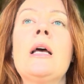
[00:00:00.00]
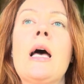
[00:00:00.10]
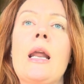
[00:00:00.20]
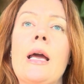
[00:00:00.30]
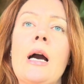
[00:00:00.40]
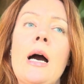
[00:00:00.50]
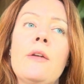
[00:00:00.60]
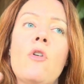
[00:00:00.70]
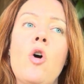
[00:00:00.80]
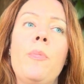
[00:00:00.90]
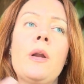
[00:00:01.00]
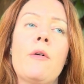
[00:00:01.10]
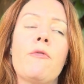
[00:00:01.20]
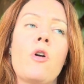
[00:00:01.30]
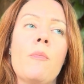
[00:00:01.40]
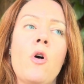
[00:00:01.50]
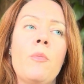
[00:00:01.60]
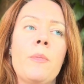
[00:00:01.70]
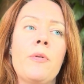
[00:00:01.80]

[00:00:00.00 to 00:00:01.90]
And I kind of opened up for a moment,